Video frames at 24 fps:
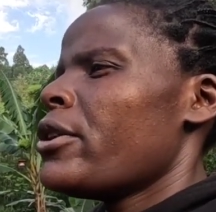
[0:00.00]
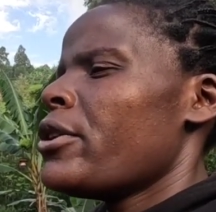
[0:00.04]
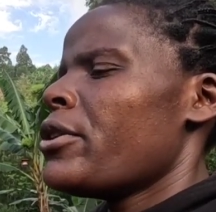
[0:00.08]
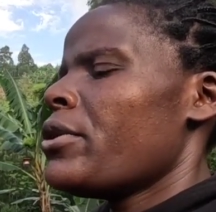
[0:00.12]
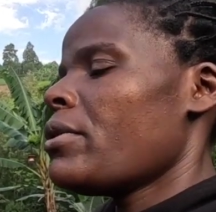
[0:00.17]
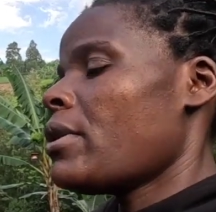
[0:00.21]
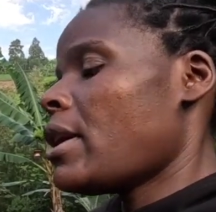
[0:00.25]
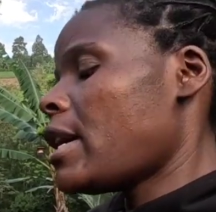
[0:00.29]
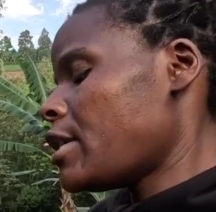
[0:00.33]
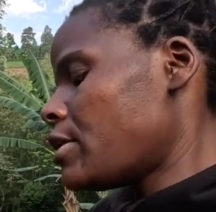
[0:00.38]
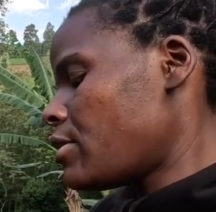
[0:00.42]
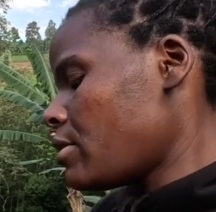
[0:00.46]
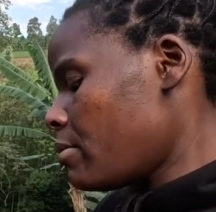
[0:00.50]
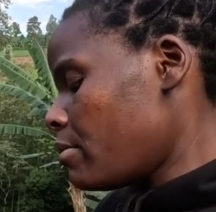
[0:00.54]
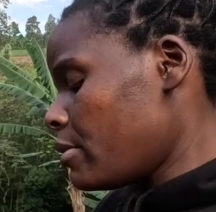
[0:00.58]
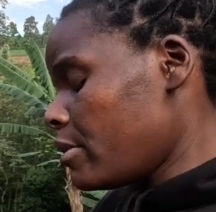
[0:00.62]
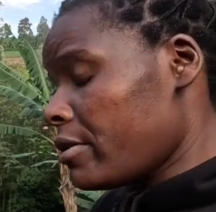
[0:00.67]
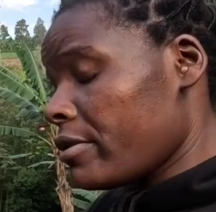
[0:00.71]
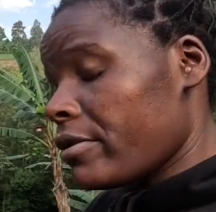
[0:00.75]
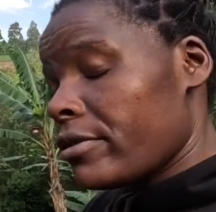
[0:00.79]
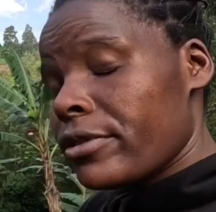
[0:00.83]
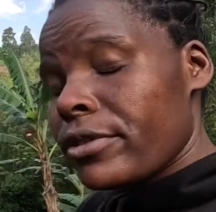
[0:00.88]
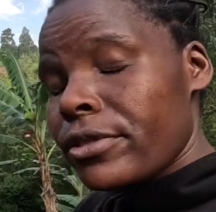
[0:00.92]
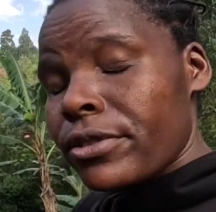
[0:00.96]
you guys have
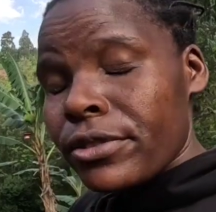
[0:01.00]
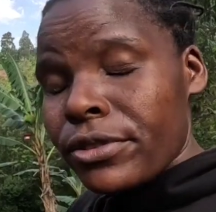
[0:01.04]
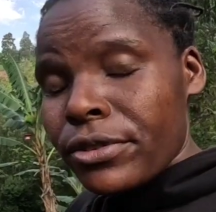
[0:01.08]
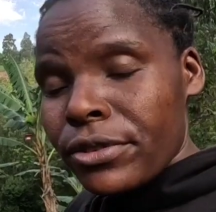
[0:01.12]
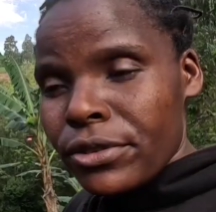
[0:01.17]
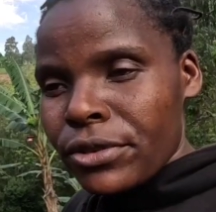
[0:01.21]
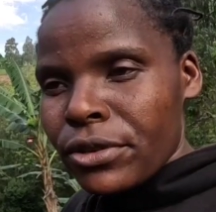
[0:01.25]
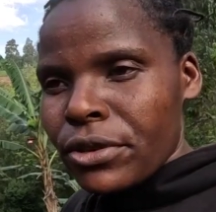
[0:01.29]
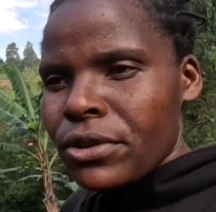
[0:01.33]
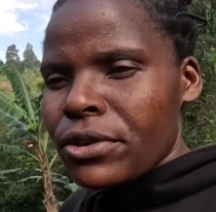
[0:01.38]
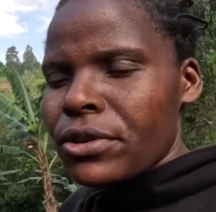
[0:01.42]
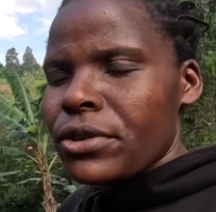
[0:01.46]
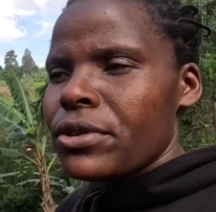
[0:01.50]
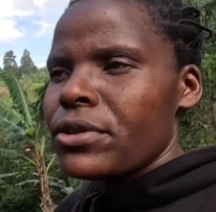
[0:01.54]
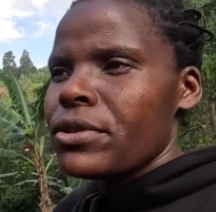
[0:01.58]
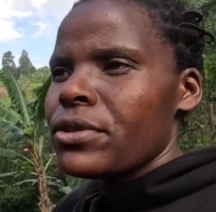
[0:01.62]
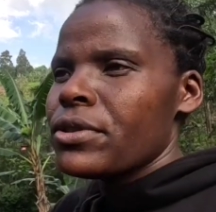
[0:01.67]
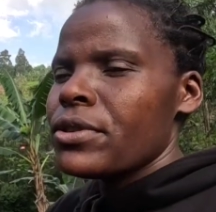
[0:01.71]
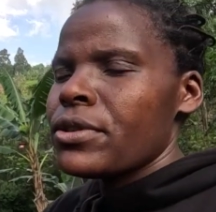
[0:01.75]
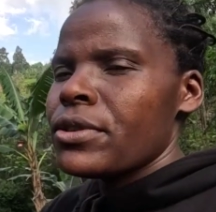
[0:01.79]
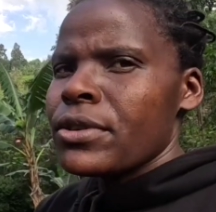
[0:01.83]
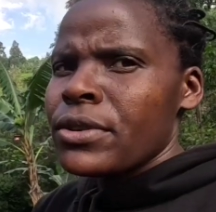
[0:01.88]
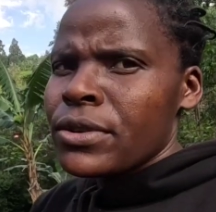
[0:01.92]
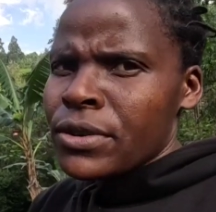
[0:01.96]
been
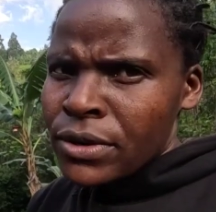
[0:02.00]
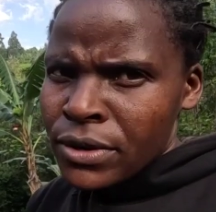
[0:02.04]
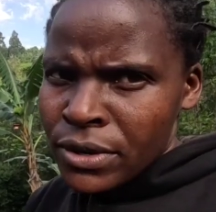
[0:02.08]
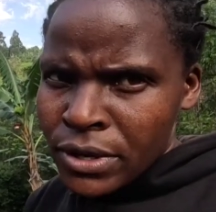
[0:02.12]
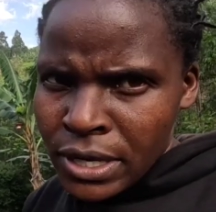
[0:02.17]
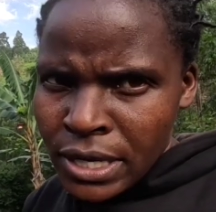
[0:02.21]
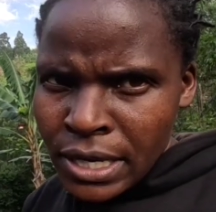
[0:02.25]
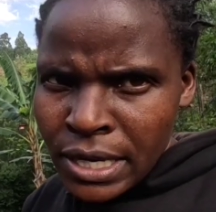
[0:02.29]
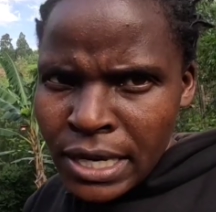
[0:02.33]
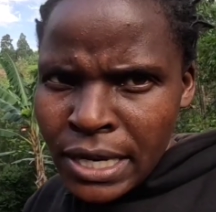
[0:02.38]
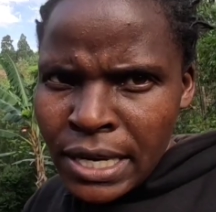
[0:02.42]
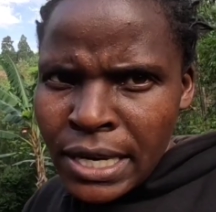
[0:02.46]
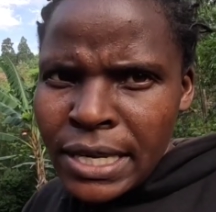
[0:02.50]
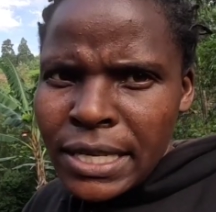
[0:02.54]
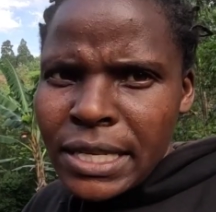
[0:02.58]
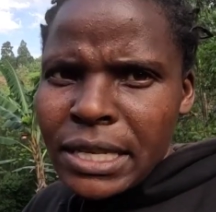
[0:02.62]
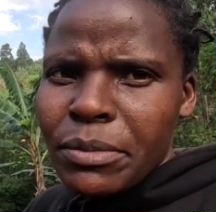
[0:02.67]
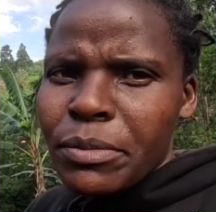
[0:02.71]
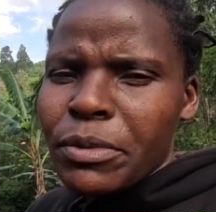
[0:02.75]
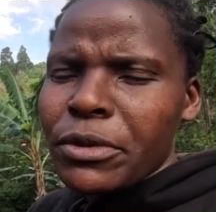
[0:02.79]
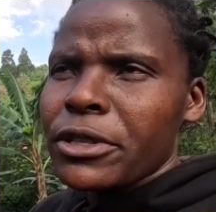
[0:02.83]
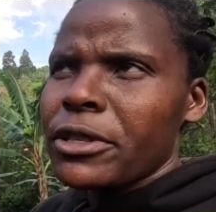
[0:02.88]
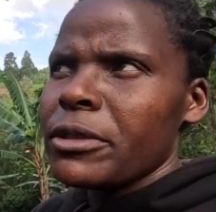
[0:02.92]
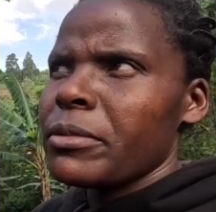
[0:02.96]
so
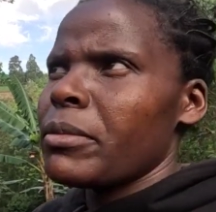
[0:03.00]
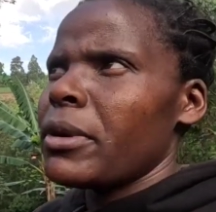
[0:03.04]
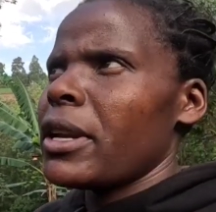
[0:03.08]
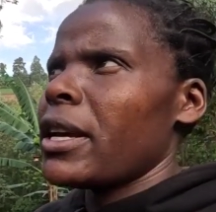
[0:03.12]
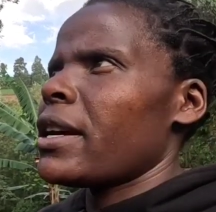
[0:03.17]
supportive.